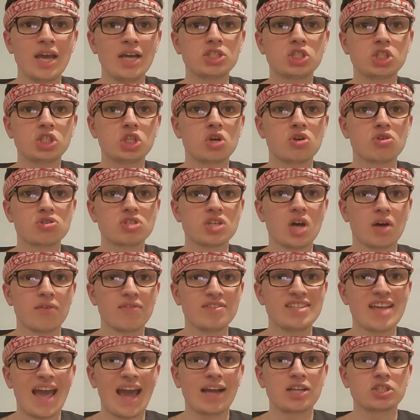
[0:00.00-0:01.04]
yet she herself
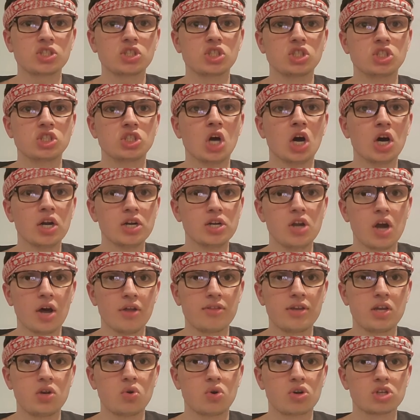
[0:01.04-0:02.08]
has actually done
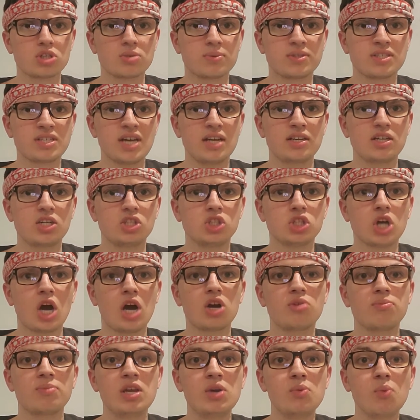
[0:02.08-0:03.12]
nothing in order to protect
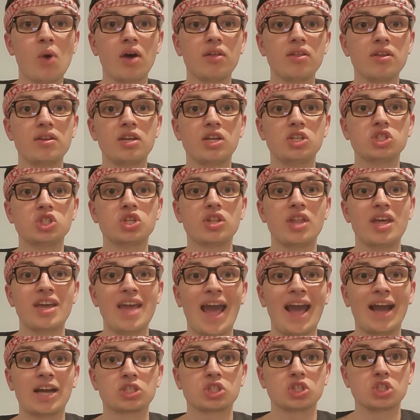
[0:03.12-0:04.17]
Ninjago, meanwhile the ninja, they
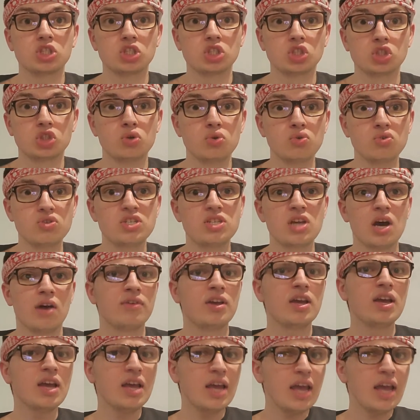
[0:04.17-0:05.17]
actually do stuff.